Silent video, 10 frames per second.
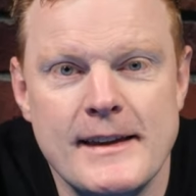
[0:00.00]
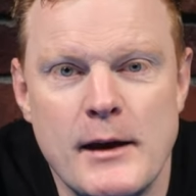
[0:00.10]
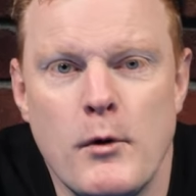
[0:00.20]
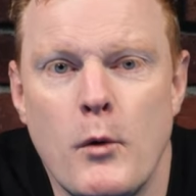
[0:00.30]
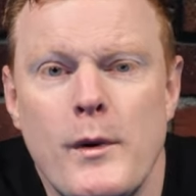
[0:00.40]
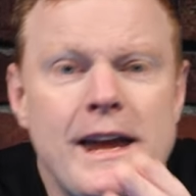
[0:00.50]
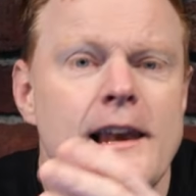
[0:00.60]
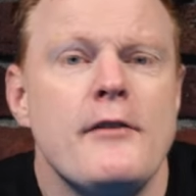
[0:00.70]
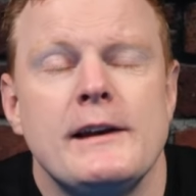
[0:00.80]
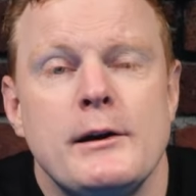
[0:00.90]
in what we
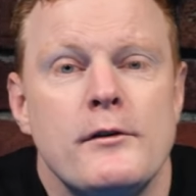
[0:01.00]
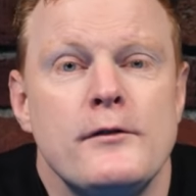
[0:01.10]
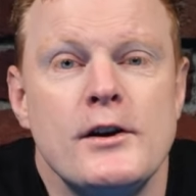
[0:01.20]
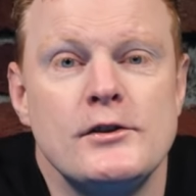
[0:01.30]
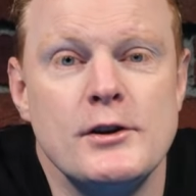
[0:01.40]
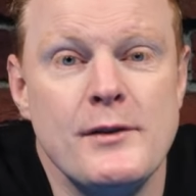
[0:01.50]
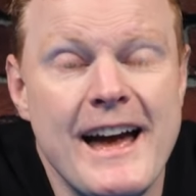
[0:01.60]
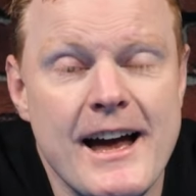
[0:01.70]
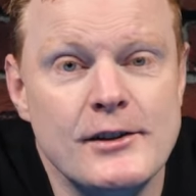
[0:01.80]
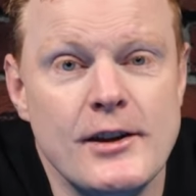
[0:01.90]
lovingly refer to
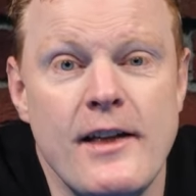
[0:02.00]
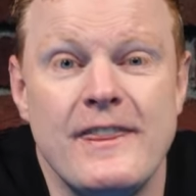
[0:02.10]
as